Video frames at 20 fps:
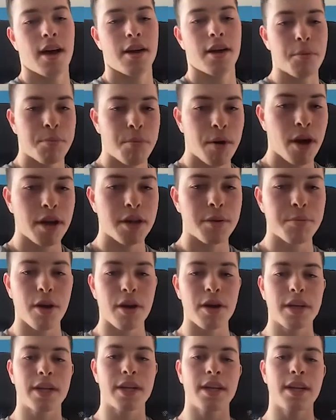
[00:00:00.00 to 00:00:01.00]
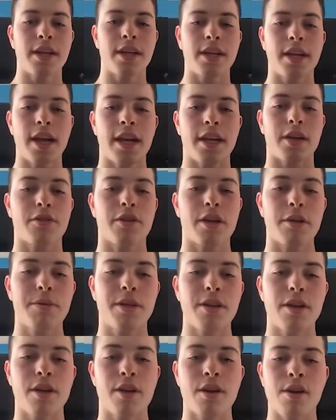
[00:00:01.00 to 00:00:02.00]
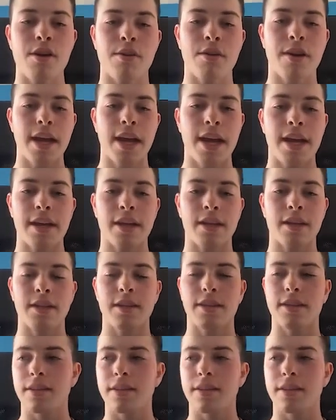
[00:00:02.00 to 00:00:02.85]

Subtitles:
the bond market and crypto and,